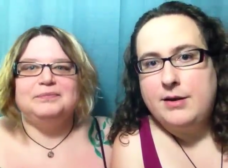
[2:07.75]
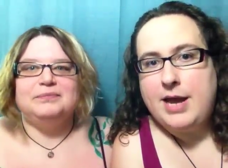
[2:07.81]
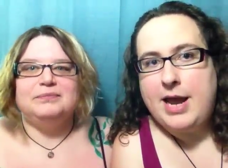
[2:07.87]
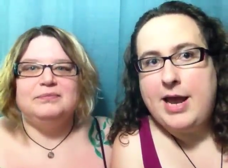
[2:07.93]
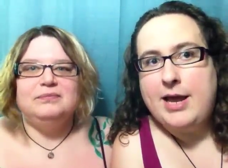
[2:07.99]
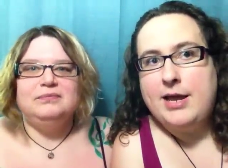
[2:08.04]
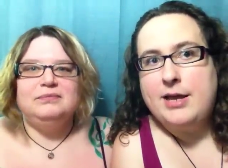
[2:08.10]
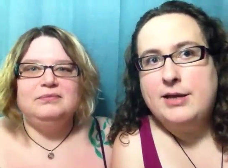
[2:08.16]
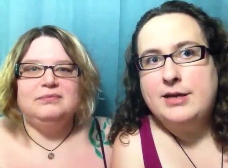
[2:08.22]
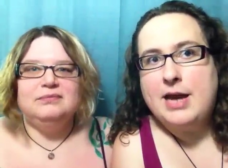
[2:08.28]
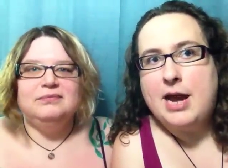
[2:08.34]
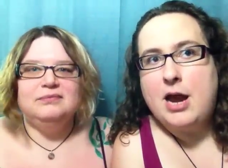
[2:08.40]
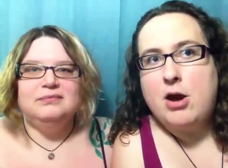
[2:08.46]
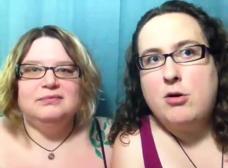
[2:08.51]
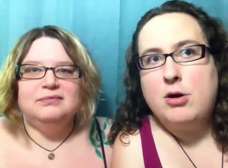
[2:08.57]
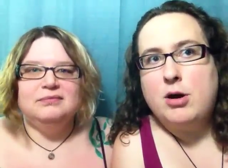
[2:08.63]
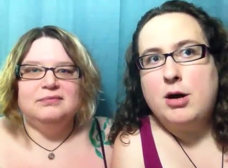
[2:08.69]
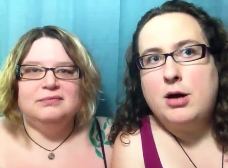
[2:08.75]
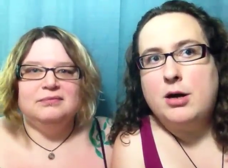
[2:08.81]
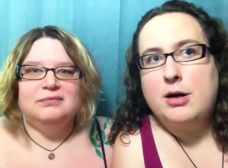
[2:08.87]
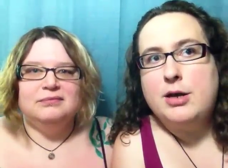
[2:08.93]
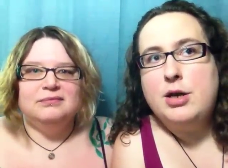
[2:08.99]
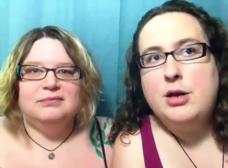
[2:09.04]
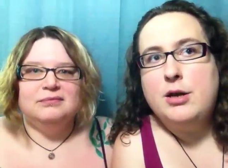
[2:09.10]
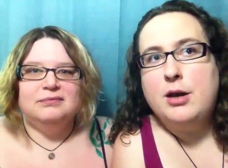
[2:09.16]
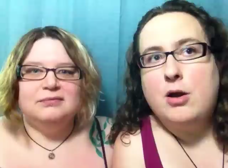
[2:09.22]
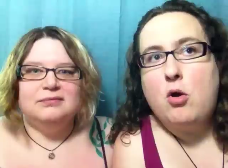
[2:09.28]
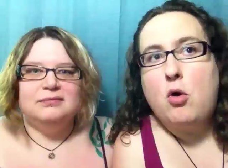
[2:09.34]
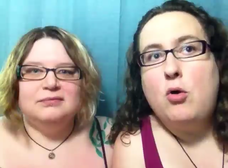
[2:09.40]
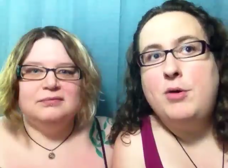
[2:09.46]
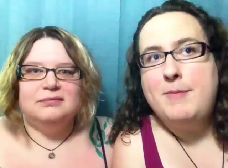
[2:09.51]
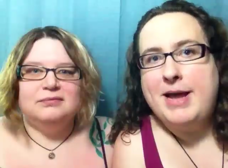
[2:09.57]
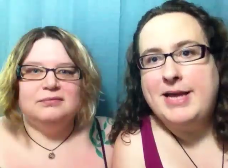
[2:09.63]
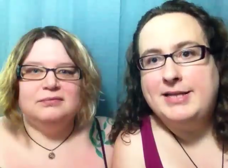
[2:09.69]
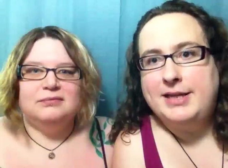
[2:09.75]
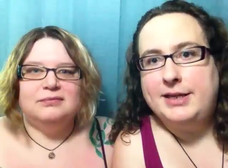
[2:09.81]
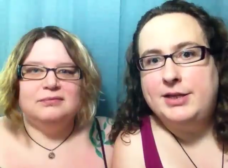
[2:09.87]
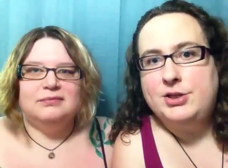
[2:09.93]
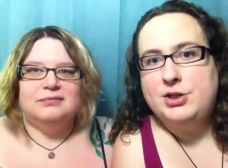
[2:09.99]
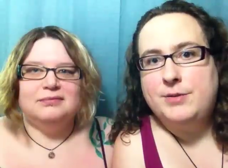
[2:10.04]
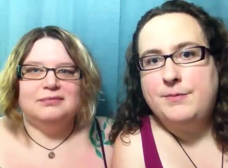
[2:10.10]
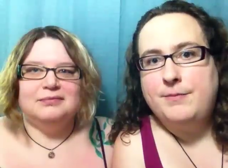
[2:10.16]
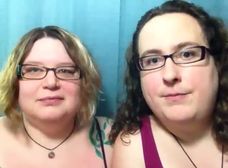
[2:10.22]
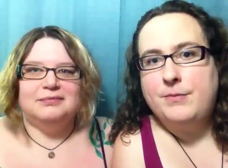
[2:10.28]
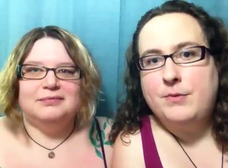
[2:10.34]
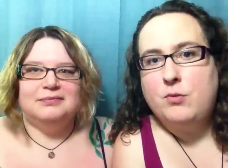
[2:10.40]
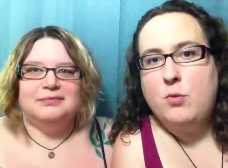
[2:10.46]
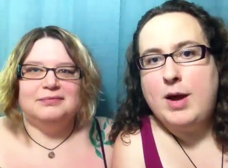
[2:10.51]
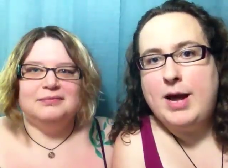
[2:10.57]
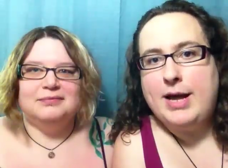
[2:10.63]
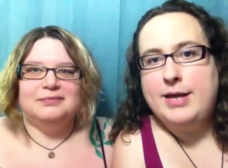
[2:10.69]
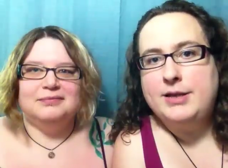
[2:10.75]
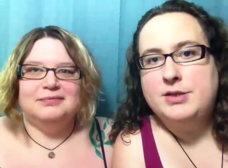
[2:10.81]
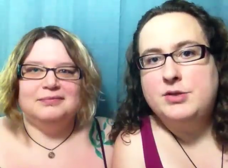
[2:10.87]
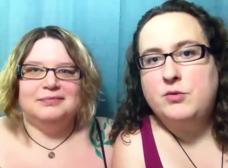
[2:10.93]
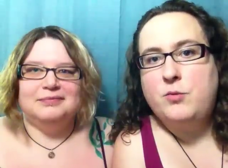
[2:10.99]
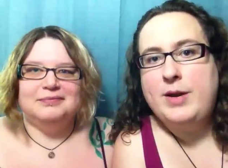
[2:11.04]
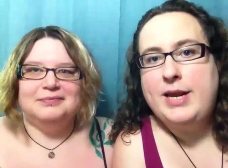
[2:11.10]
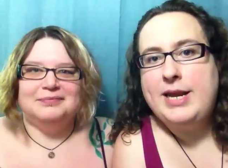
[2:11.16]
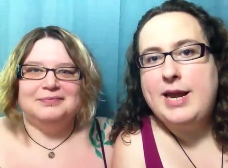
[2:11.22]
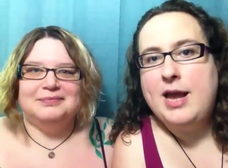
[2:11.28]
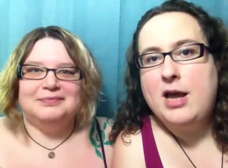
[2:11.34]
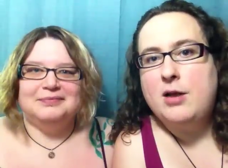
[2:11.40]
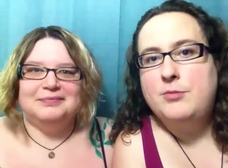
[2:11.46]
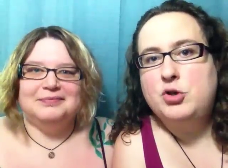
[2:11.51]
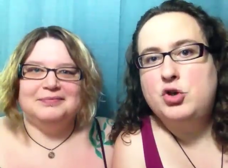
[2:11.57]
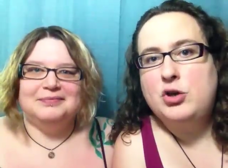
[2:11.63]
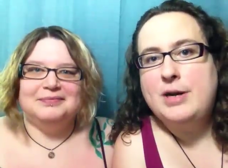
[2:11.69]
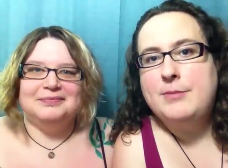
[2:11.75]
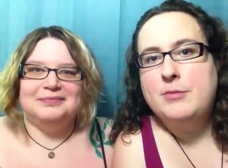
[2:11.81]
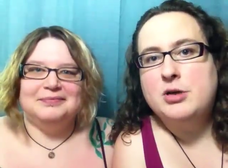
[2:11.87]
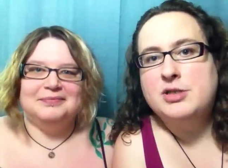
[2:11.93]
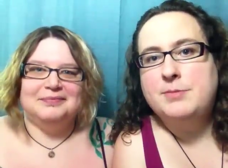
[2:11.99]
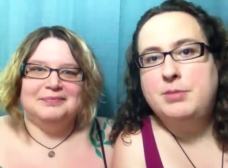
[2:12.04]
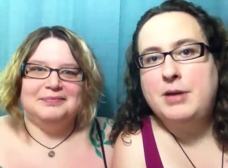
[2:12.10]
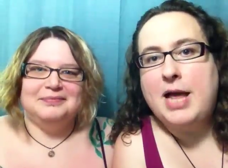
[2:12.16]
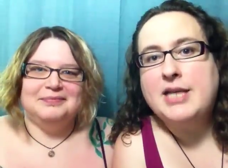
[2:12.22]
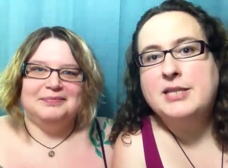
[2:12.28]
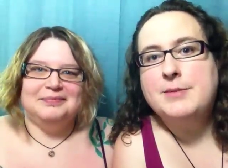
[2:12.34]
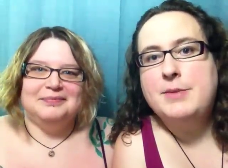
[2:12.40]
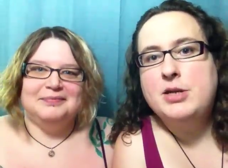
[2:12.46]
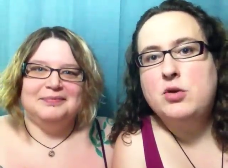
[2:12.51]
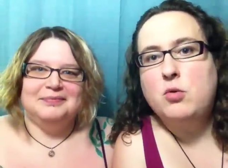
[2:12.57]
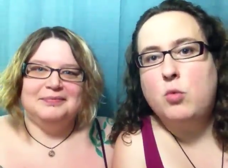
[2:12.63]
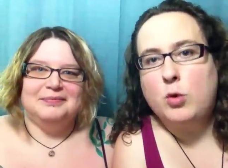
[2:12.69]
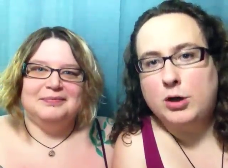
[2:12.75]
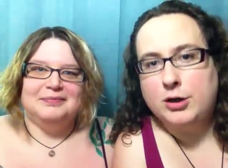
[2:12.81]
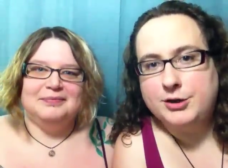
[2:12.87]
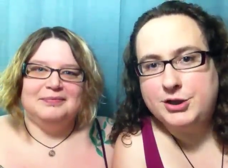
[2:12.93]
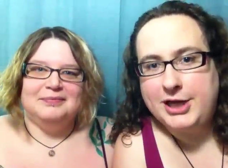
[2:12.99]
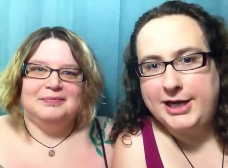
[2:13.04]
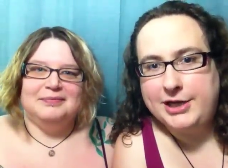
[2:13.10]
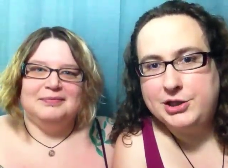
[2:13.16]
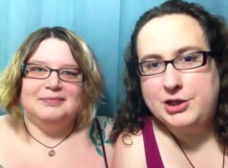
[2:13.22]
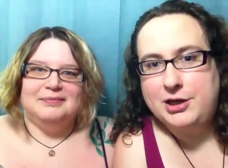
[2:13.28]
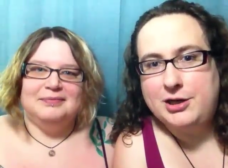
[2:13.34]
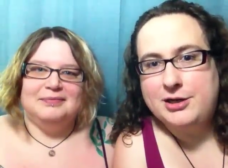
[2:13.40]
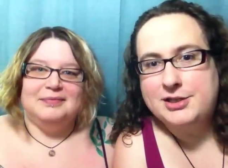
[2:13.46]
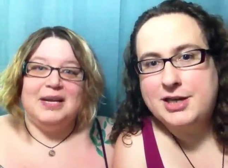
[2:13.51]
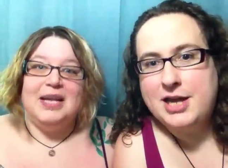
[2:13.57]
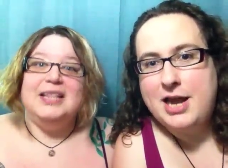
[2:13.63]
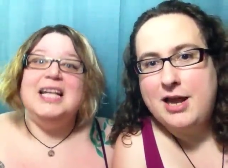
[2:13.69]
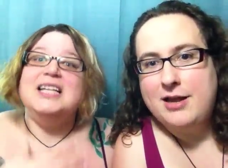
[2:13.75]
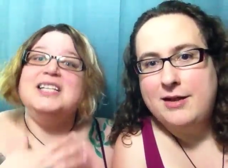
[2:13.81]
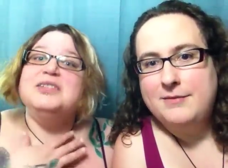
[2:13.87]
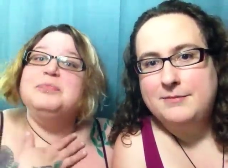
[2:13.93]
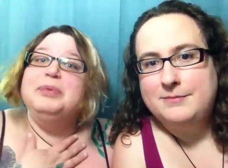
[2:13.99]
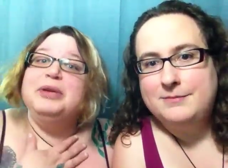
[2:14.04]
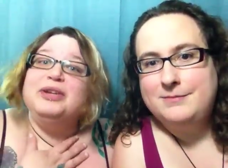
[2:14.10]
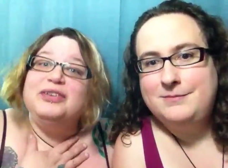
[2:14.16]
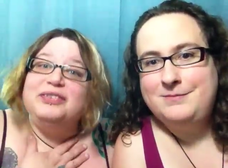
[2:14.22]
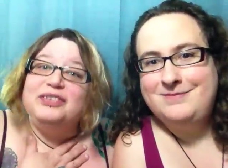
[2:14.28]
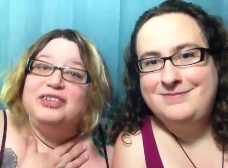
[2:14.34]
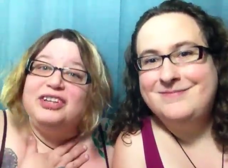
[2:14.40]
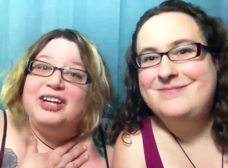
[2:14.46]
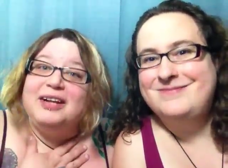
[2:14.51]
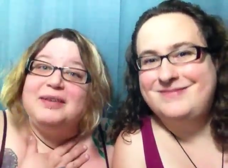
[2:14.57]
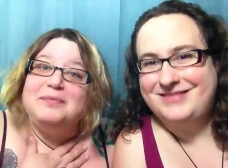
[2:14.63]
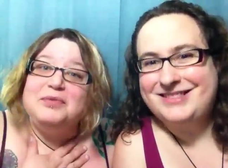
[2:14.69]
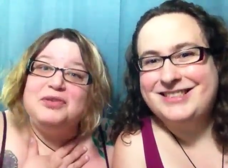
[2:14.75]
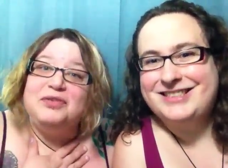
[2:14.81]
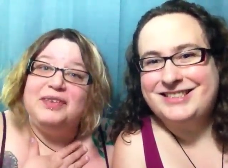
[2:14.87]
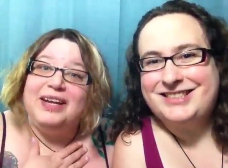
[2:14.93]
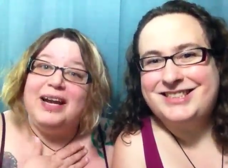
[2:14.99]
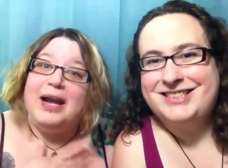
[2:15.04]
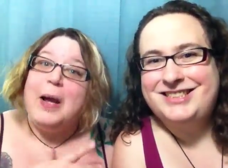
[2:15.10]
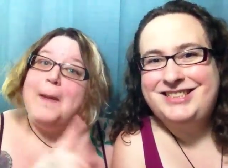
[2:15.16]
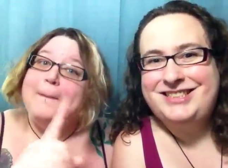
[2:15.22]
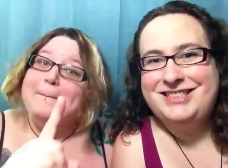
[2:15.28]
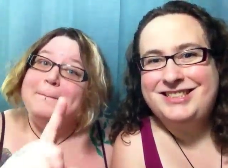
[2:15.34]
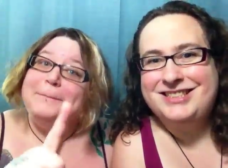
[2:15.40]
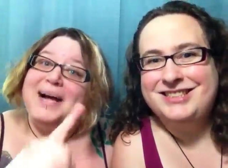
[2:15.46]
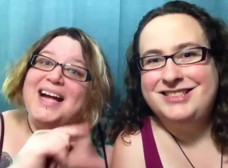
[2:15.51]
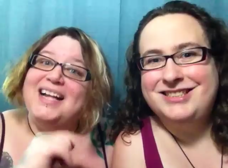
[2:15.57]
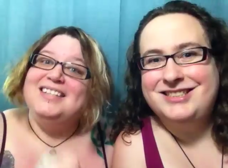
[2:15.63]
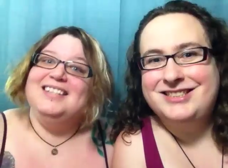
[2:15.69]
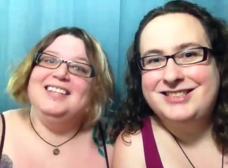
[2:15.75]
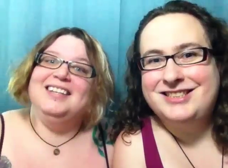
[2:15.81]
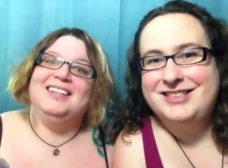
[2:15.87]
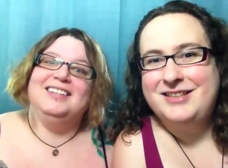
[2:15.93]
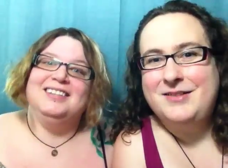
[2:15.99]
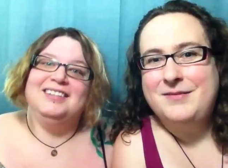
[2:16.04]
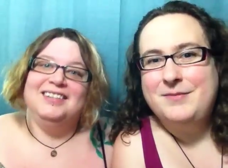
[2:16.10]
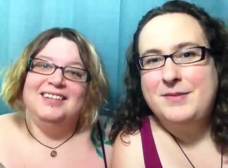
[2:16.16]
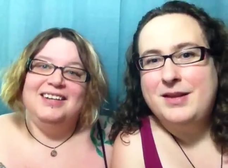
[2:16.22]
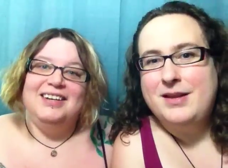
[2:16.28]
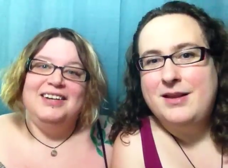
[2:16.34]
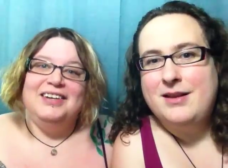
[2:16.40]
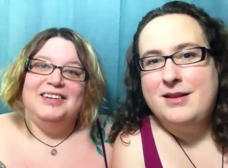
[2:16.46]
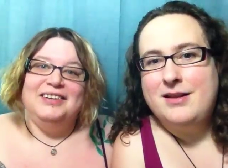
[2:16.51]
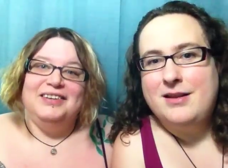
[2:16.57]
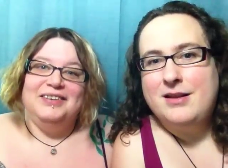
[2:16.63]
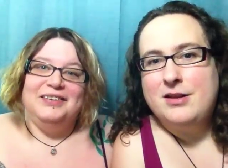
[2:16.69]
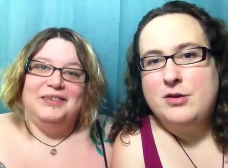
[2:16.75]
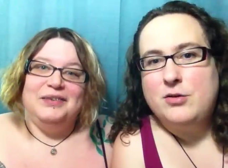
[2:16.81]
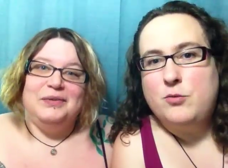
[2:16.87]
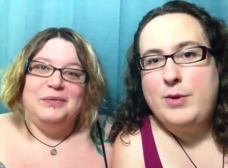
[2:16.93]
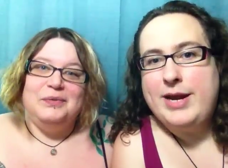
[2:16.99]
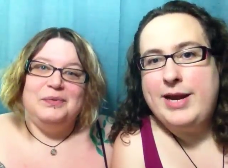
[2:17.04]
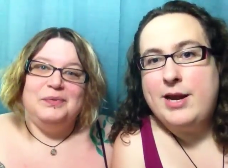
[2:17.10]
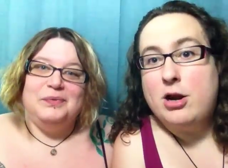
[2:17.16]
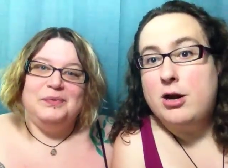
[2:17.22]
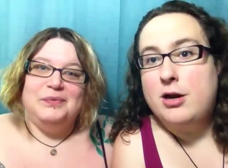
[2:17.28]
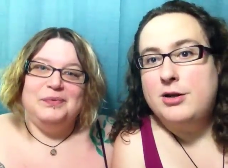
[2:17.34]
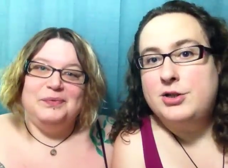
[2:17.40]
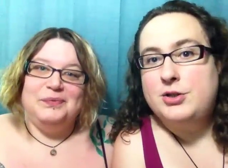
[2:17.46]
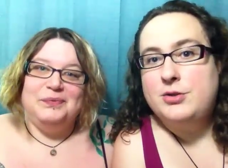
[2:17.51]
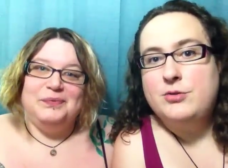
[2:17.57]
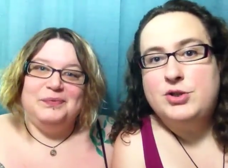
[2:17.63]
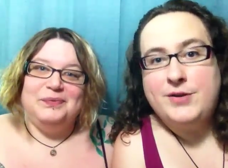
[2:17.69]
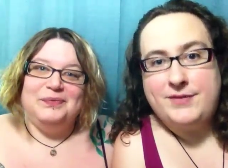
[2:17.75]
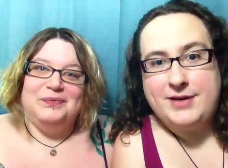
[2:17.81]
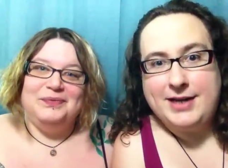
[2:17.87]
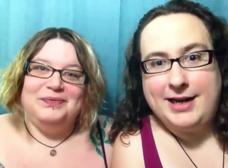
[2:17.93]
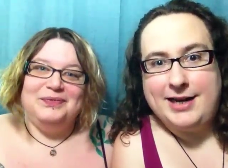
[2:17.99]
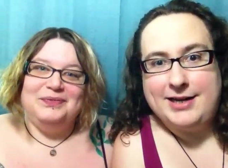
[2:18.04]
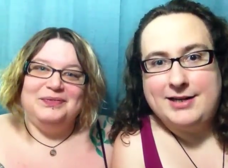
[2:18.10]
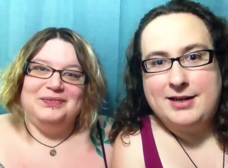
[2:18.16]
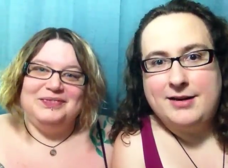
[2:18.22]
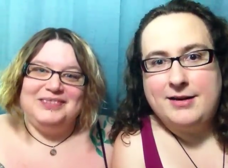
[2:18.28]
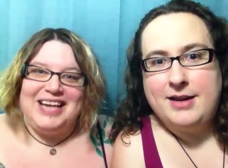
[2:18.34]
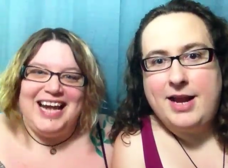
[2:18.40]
Speaker 1: And our old message was we help dreamers blossom into world changers. And that's beautiful and moving, but we are shifting it.